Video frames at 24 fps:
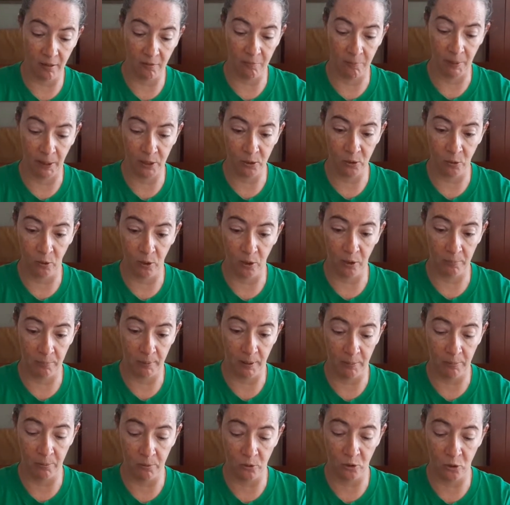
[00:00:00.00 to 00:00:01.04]
of my toilet
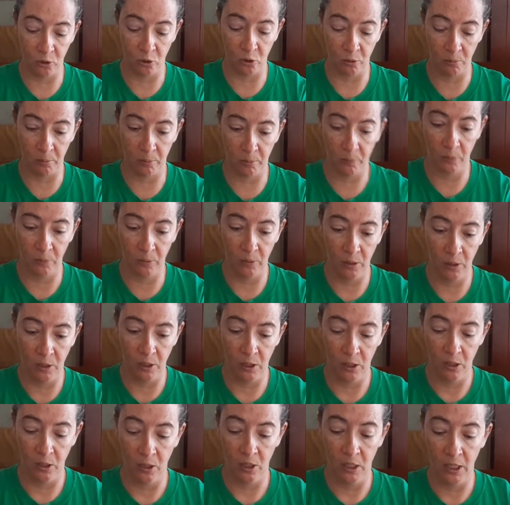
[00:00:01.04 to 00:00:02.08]
paper tube.
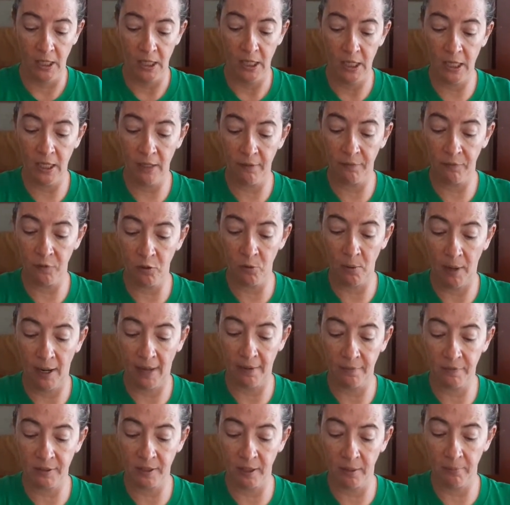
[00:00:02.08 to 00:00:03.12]
If you
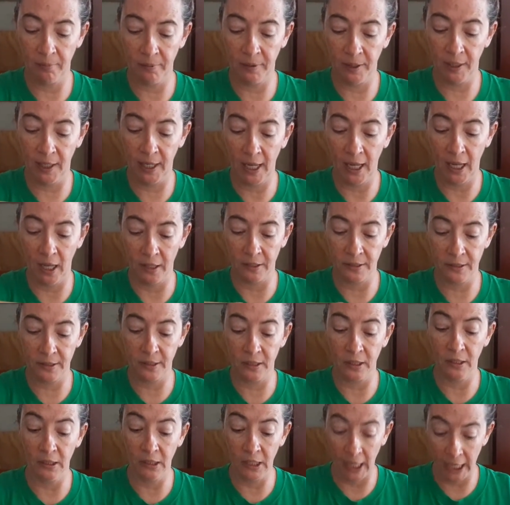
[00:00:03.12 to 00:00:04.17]
have something else,
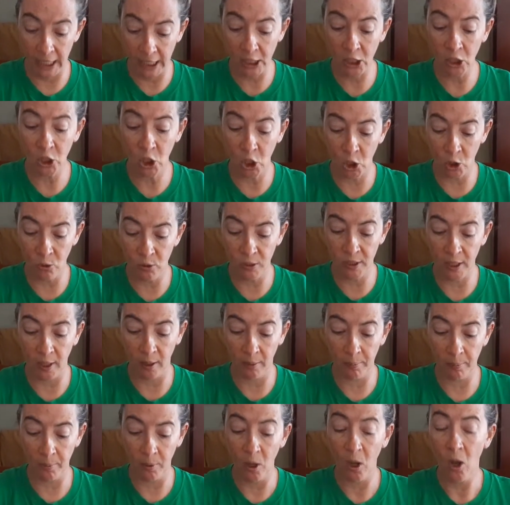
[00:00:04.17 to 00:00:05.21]
like a
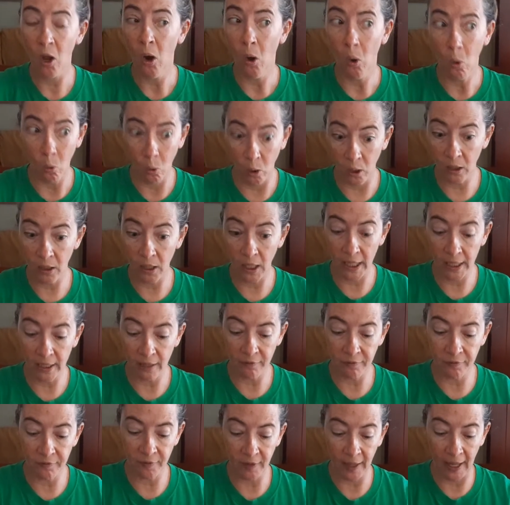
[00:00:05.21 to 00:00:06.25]
Q-tip or like a
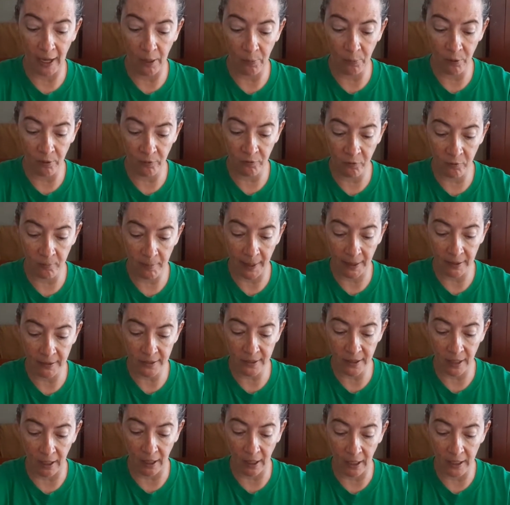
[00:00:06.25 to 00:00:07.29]
flower from
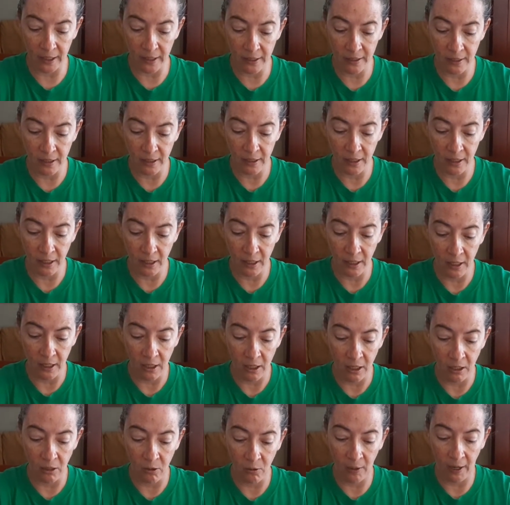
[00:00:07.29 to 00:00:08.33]
outside,
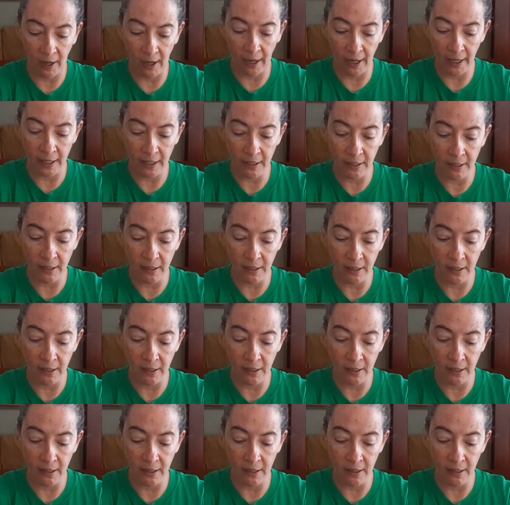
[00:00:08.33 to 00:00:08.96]
okay,